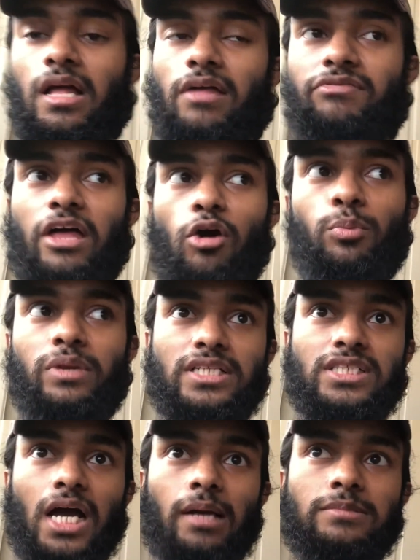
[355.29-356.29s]
Their opening
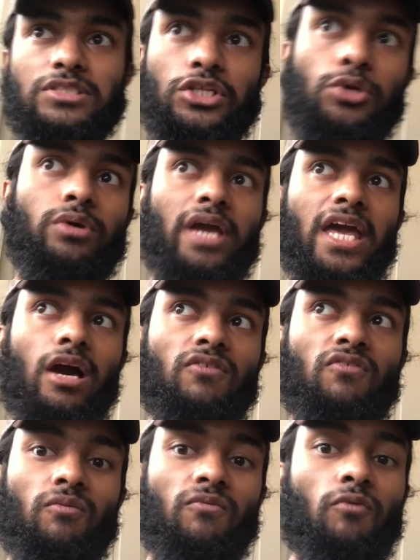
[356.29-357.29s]
times in the UK are
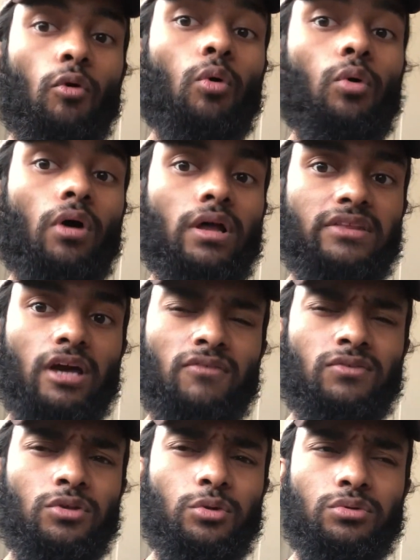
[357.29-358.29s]
from 4 in the
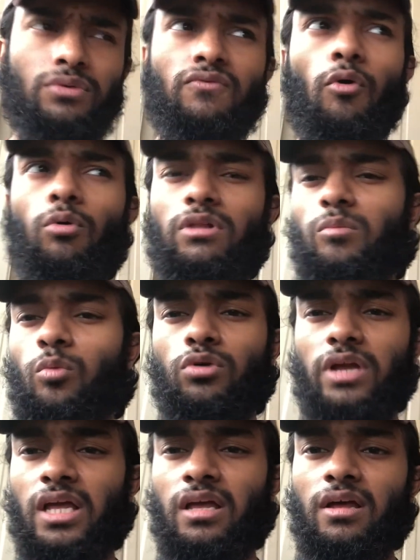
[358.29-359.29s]
afternoon to 4 in the
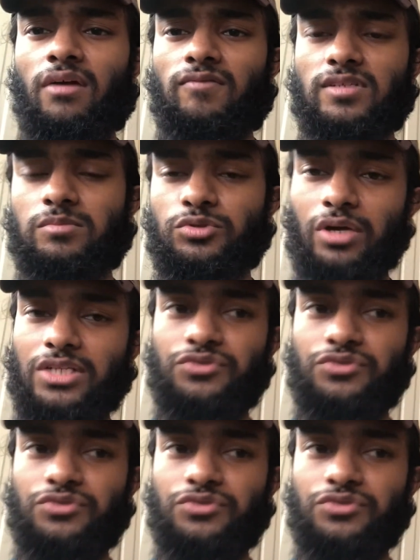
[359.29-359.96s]
morning for some strange